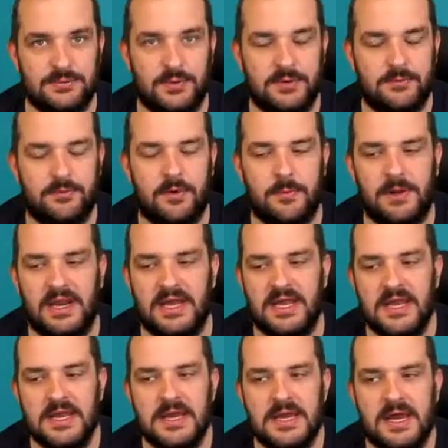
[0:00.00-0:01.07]
week,
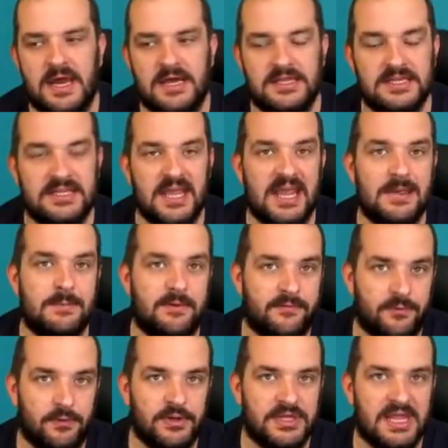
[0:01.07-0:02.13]
probably, the day
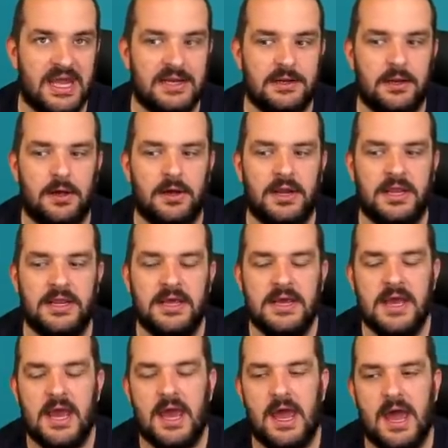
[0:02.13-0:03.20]
before the deadline.
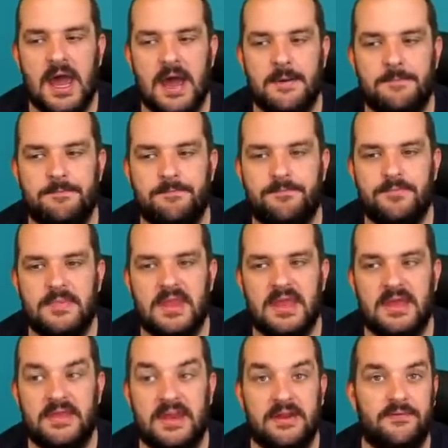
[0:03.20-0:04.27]
And
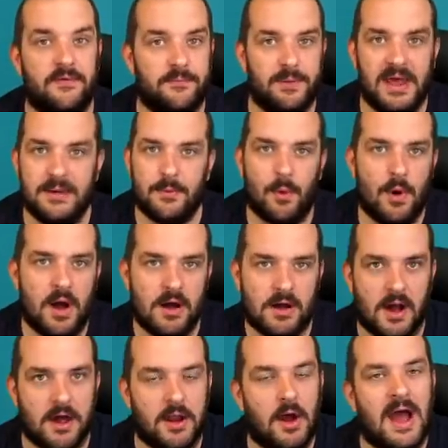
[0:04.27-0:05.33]
then if I play my
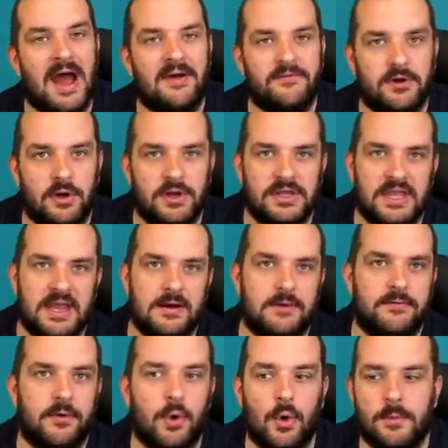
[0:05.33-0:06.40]
wildcard, I'll have an idea
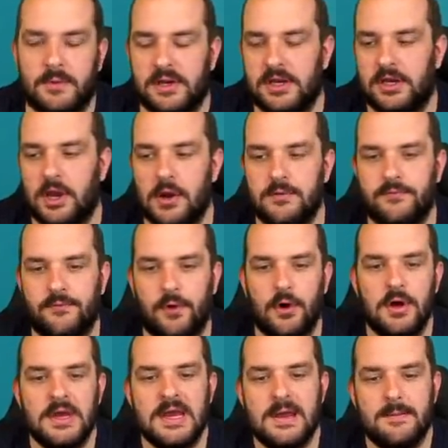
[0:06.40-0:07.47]
of who I'm going to go
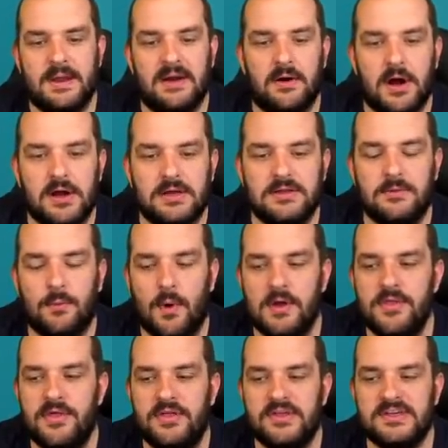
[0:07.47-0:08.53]
for. But there are the
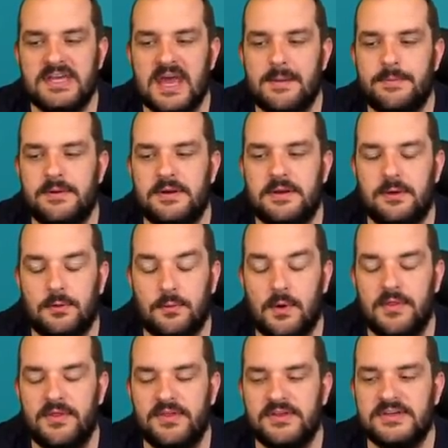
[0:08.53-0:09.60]
one thing that's happened, or
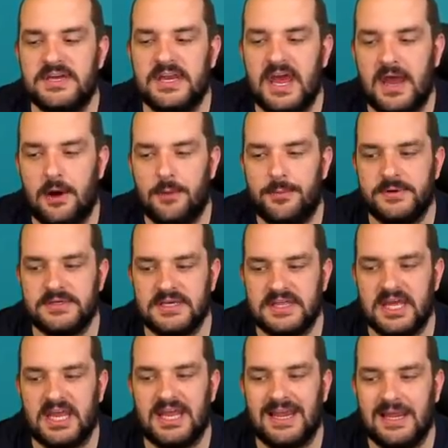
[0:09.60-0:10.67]
one thing that's going to help us, I
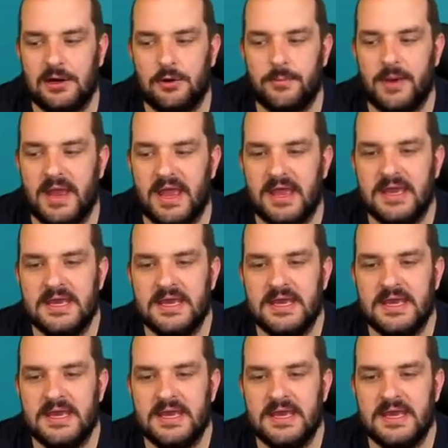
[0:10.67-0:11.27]
think, a little bit,